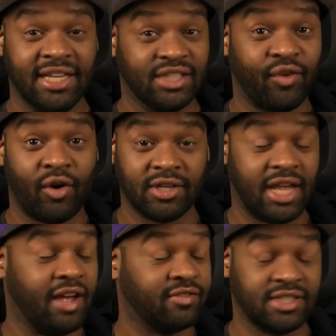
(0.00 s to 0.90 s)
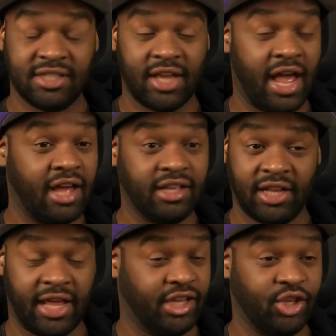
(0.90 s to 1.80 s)
as far as
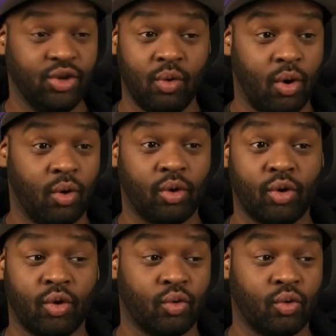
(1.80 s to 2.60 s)
you are